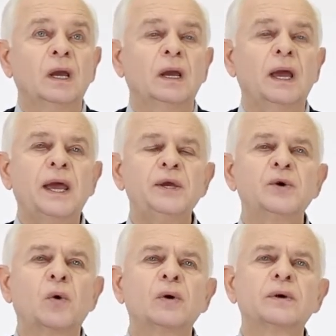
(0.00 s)
Hey,
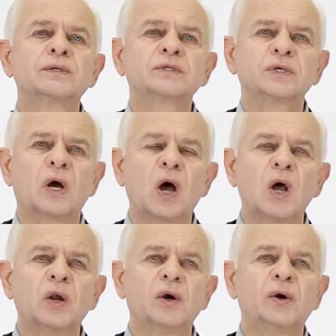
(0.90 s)
you're
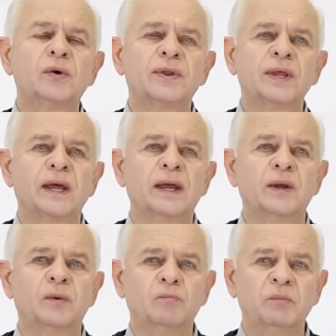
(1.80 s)
taller
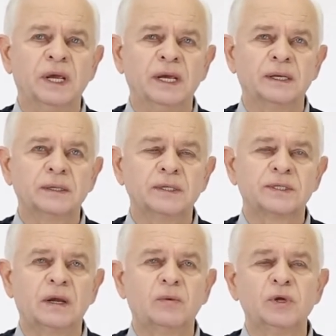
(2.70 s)
than me. You
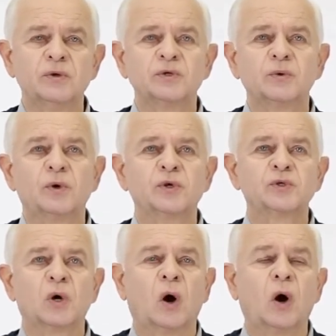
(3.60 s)
see, we use the word
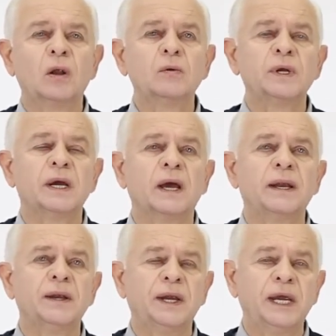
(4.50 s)
tall, we
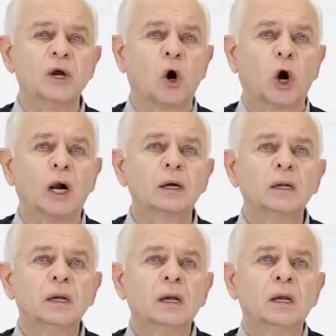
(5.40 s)
added ER,
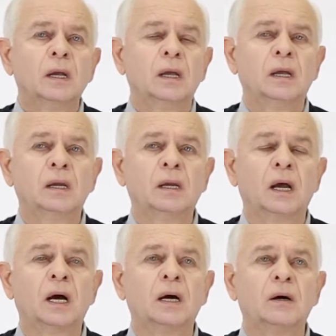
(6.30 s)
and
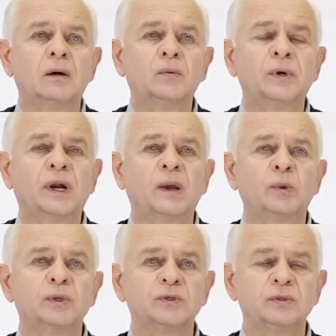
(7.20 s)
now we're
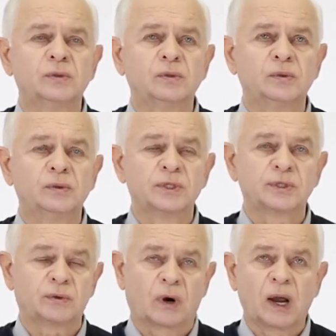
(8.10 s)
able to
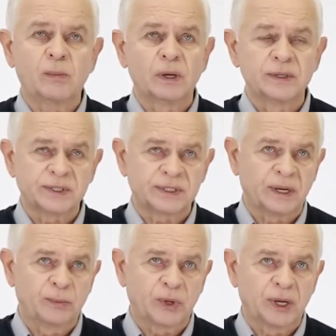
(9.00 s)
describe
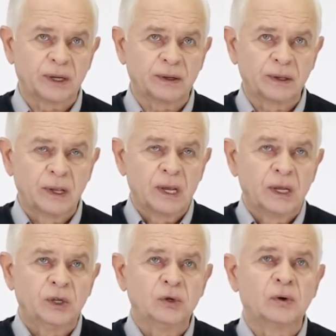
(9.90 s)
something.
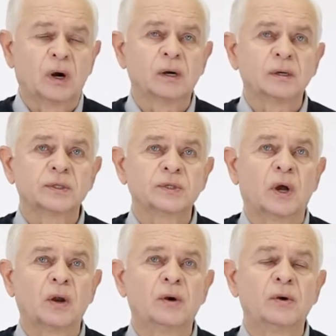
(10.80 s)
You are
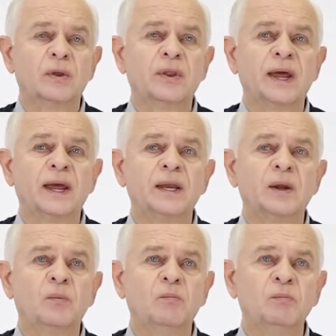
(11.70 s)
taller
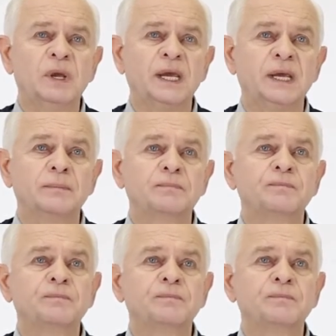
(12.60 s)
than me.